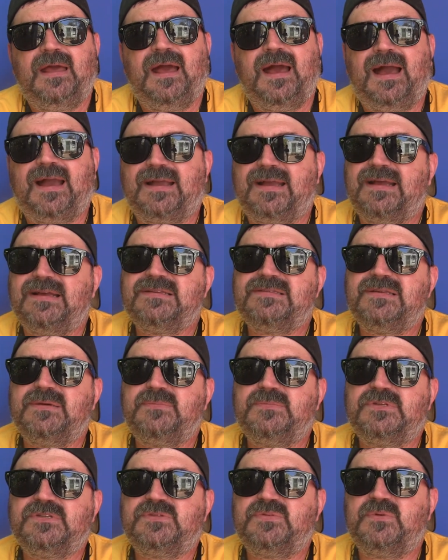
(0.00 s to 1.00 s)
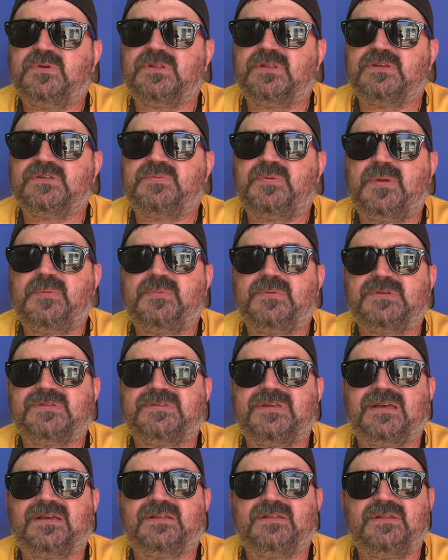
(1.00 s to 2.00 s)
I guess I'm just one of those people.
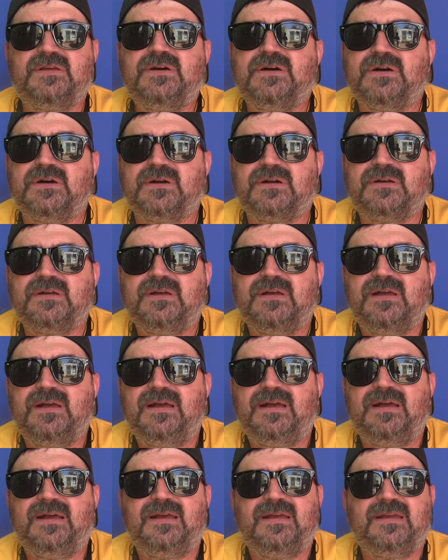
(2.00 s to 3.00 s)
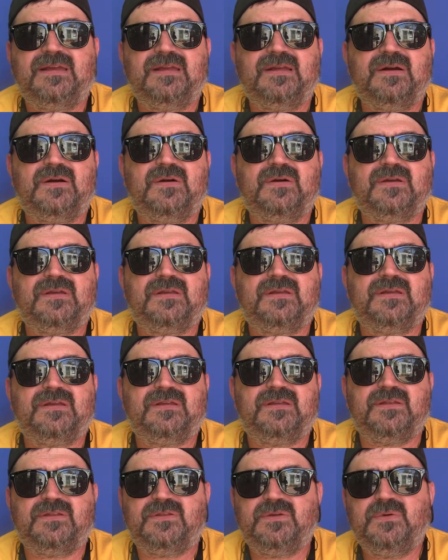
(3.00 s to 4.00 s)
It's like, look, you know, you,
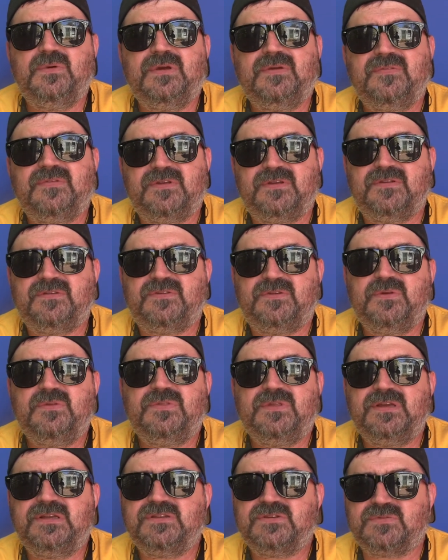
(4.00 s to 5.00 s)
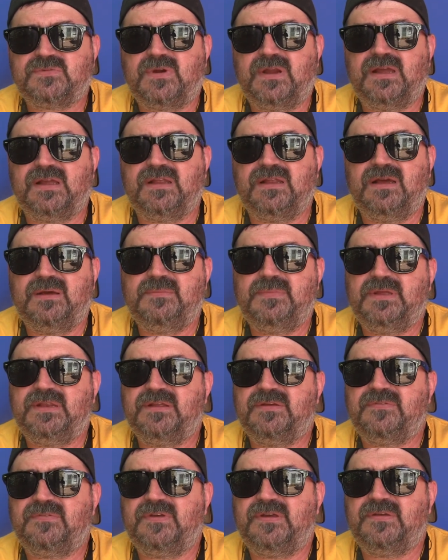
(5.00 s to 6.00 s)
you do you do things right. I mean,
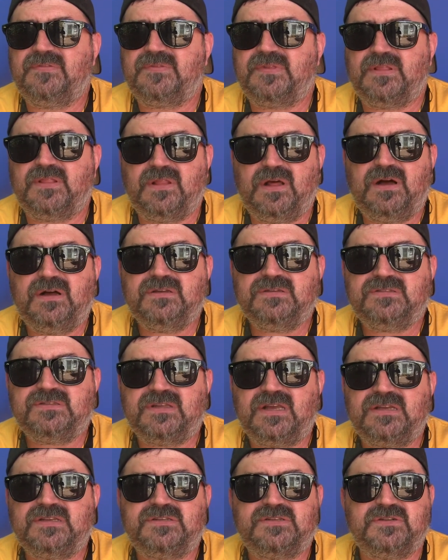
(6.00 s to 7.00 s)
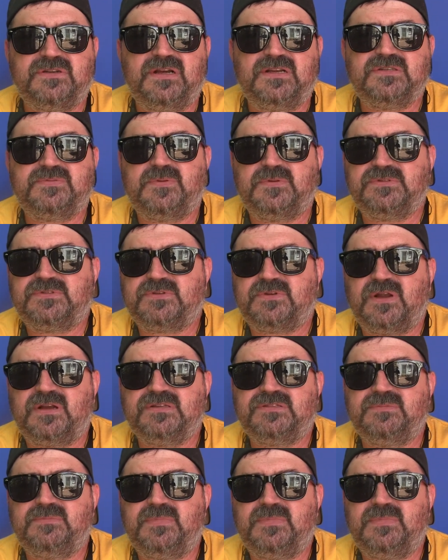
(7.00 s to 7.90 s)
if, if the law states you're not supposed to cross the